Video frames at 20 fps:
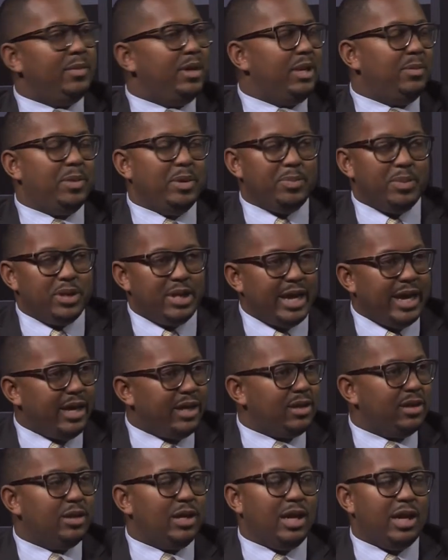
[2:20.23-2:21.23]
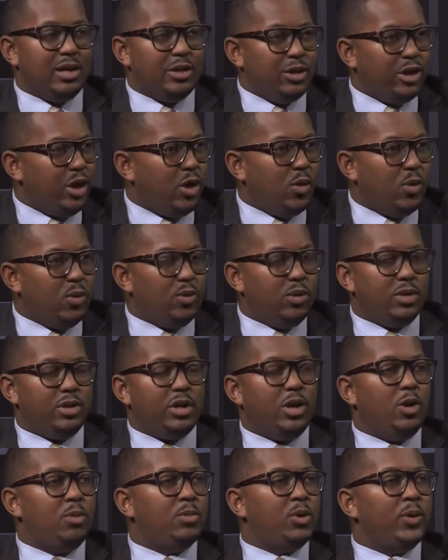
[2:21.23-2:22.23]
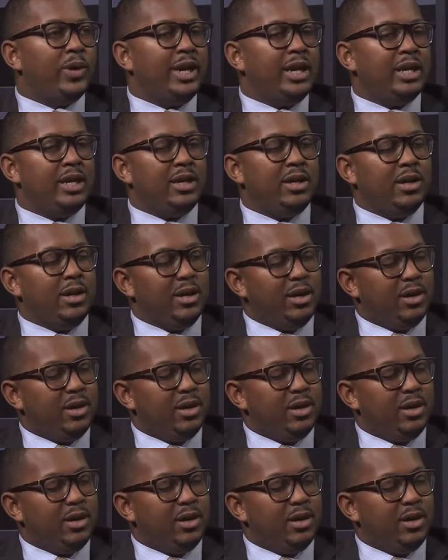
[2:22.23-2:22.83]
Many people know Marina.